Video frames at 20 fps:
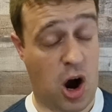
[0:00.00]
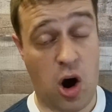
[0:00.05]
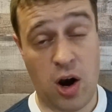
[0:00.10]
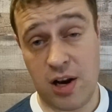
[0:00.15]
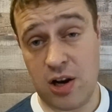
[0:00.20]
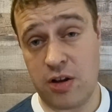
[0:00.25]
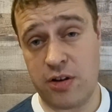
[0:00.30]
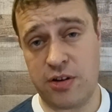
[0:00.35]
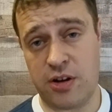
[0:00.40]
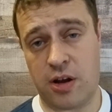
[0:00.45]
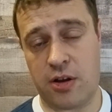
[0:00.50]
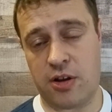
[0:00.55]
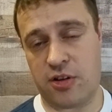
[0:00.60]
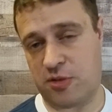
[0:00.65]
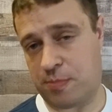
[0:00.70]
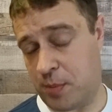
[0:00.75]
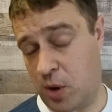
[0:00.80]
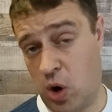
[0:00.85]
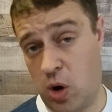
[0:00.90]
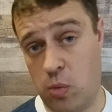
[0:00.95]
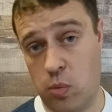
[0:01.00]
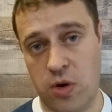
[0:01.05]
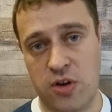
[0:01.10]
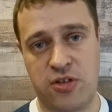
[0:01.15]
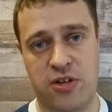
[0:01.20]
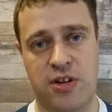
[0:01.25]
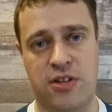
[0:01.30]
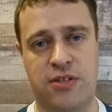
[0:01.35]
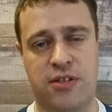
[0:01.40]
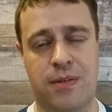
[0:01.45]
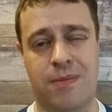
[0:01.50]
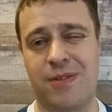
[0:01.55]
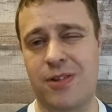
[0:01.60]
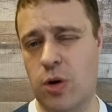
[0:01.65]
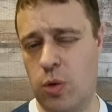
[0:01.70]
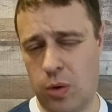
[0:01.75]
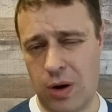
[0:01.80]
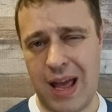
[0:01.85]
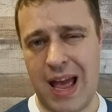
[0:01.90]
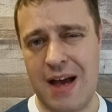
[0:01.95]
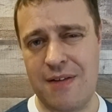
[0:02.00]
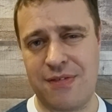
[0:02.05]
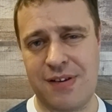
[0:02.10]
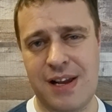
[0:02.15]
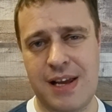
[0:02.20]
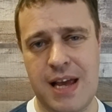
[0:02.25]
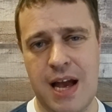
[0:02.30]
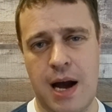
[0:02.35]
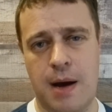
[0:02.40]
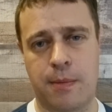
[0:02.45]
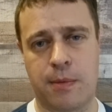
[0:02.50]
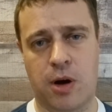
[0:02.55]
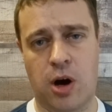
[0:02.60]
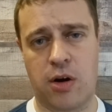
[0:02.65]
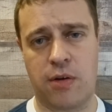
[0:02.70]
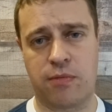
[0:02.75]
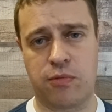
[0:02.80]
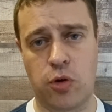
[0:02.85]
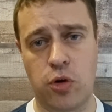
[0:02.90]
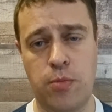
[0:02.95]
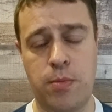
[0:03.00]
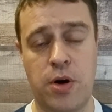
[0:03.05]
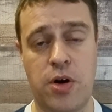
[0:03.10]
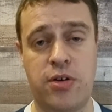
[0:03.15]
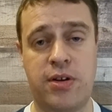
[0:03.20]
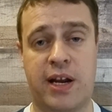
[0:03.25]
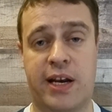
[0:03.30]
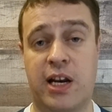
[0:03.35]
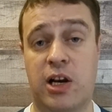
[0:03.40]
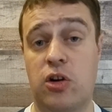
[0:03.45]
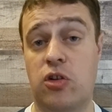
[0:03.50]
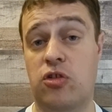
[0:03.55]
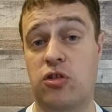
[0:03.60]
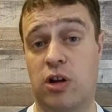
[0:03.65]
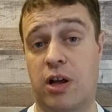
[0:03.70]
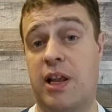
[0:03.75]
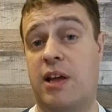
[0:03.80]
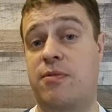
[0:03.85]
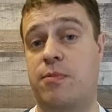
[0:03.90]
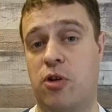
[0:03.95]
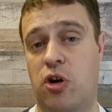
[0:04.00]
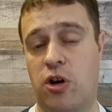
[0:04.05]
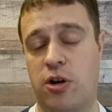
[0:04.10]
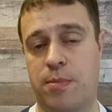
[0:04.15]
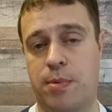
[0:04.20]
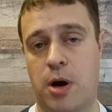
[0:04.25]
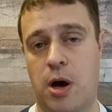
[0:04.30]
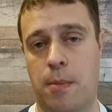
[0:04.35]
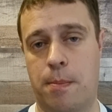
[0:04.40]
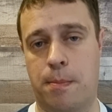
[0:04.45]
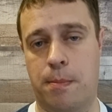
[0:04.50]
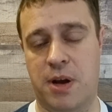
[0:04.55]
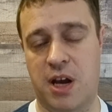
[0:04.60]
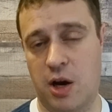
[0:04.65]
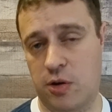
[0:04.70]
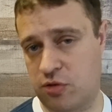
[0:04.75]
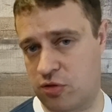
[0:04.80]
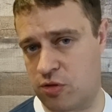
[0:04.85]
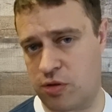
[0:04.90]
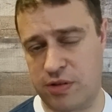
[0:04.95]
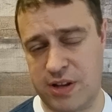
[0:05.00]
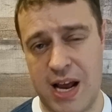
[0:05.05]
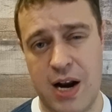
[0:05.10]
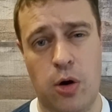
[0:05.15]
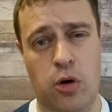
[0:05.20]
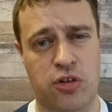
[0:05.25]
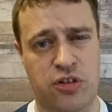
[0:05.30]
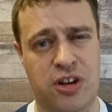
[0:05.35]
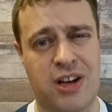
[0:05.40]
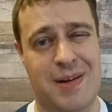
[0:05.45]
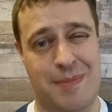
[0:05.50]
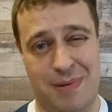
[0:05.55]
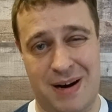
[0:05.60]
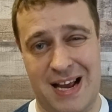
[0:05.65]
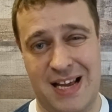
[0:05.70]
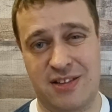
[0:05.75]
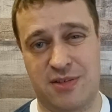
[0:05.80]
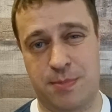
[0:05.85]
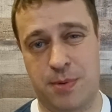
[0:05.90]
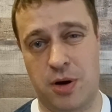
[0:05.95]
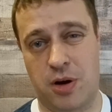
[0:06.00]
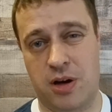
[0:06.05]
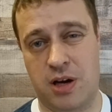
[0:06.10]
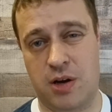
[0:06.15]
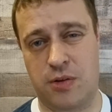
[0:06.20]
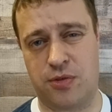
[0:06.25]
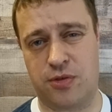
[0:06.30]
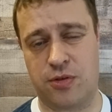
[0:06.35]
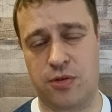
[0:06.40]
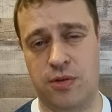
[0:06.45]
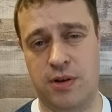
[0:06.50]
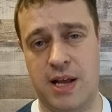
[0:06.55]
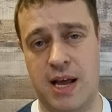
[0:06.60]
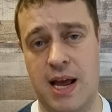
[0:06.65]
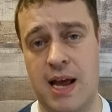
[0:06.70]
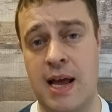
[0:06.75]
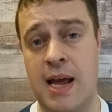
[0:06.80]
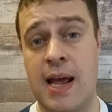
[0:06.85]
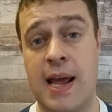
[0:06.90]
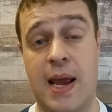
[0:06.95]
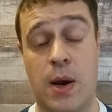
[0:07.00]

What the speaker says: island spot, which is quite heavily kind of rumoured, and it looks like they've tried to put a coaster on there, or certainly planned to put a coaster on there.